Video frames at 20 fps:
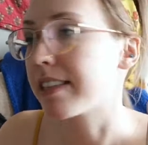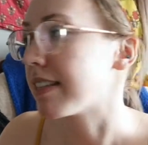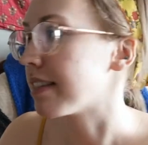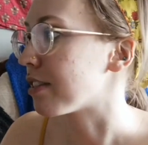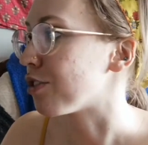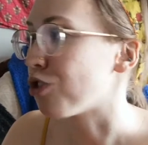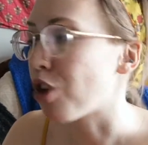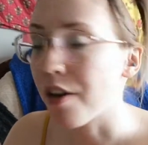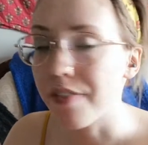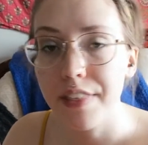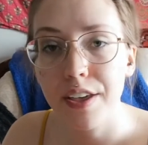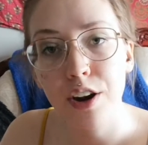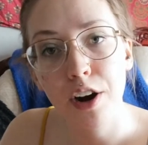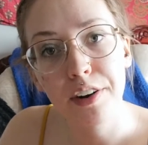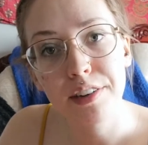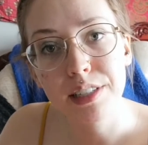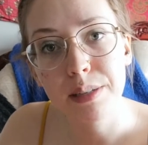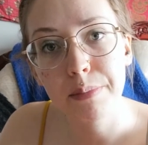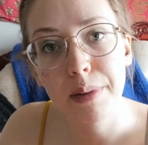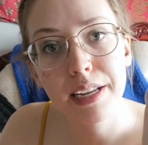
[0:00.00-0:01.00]
is not that
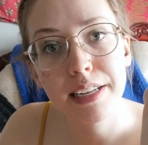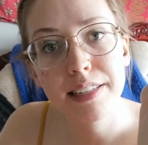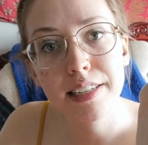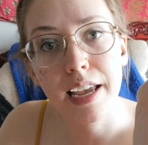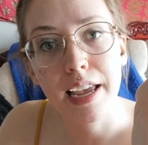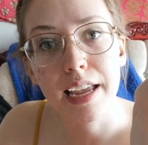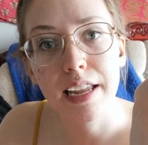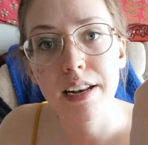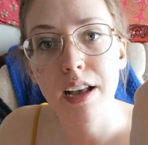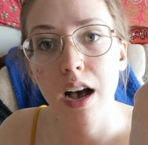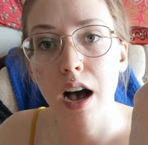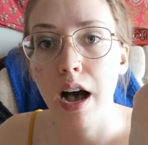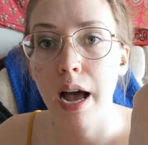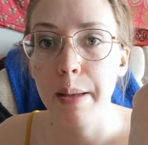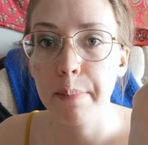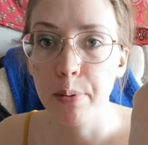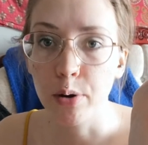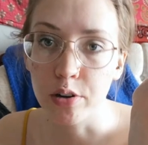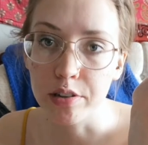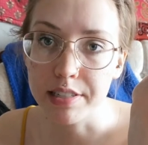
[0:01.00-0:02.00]
hard to maintain. I
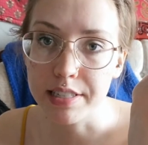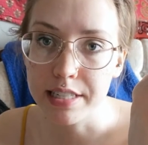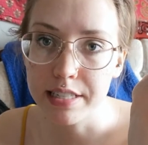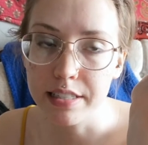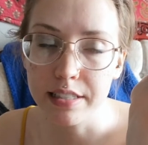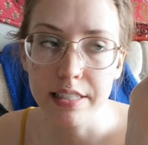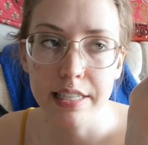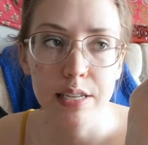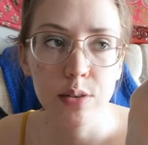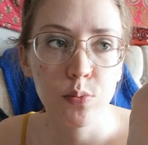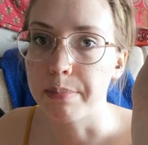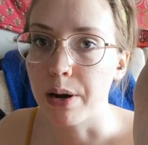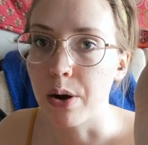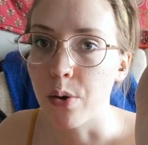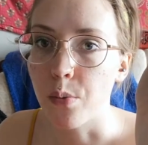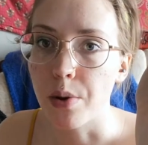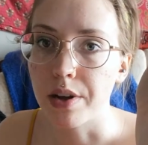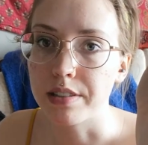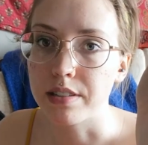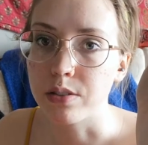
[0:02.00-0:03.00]
personally,
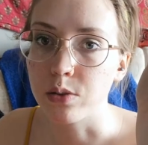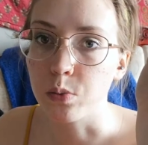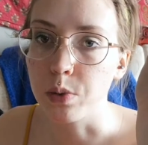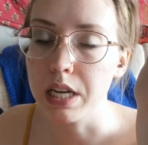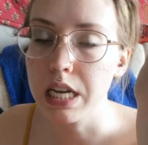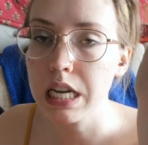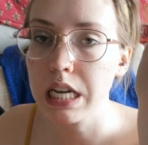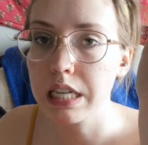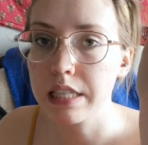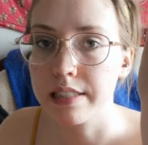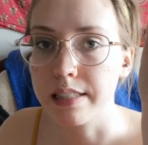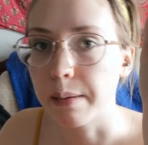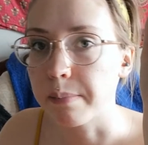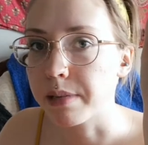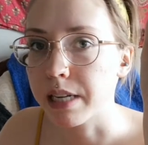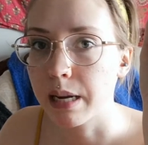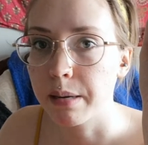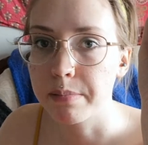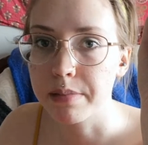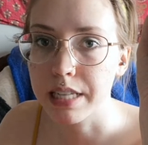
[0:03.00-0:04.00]
about once a week.
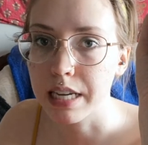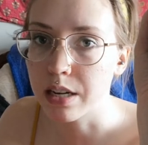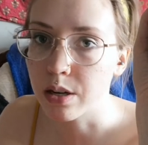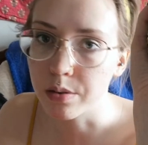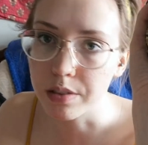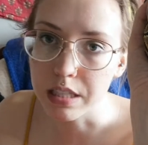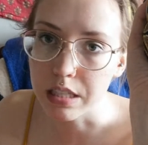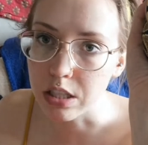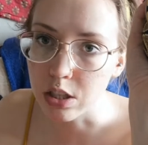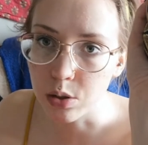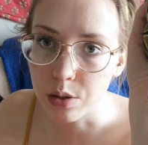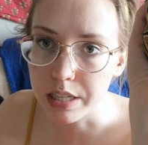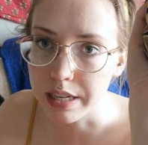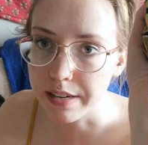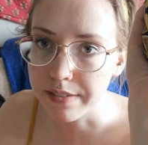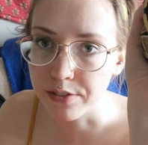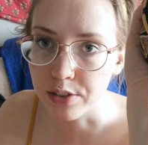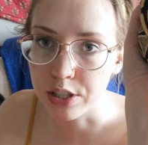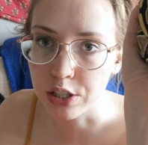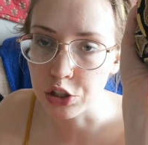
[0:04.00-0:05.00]
Sometimes I only do it
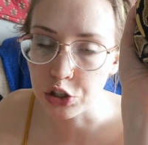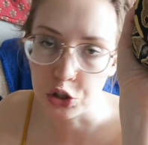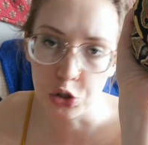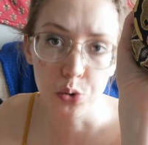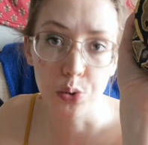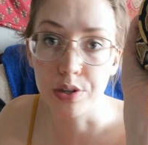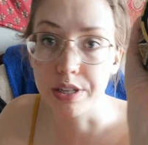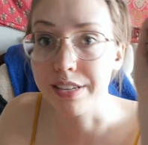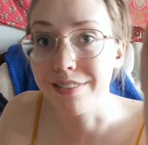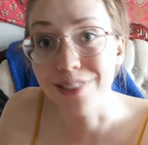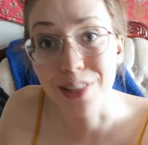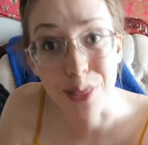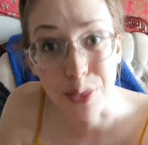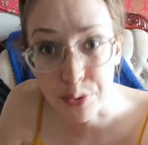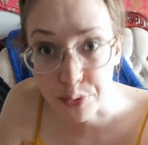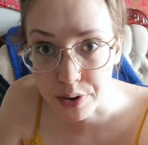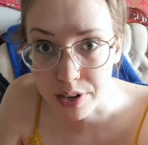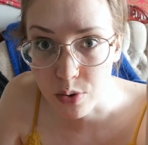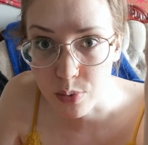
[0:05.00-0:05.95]
every 2 or even 3